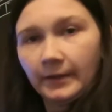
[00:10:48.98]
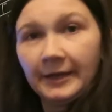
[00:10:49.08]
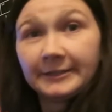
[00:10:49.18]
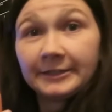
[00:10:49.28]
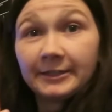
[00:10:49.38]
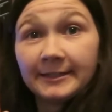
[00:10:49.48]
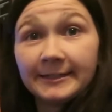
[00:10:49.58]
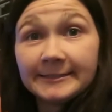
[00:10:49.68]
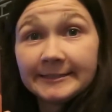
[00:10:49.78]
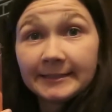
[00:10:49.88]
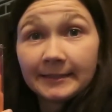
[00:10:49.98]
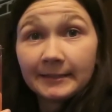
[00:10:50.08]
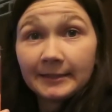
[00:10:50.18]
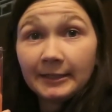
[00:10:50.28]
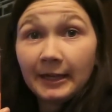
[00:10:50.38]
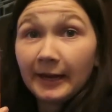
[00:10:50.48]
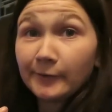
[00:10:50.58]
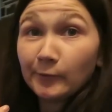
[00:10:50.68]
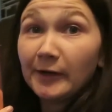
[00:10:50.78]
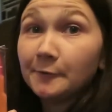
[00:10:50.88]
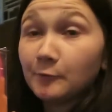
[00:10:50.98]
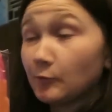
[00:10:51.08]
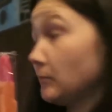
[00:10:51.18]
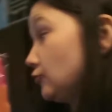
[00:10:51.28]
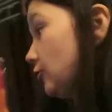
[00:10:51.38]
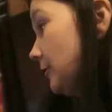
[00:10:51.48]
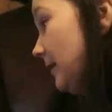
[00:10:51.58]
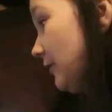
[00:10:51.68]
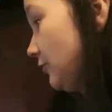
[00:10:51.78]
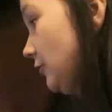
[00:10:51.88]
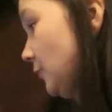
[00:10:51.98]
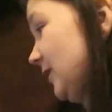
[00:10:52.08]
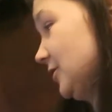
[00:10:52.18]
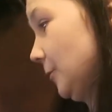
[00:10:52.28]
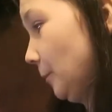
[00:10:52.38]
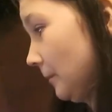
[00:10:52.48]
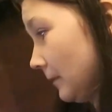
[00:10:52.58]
I got an ice lolly. It will help me with my dry mouth situation.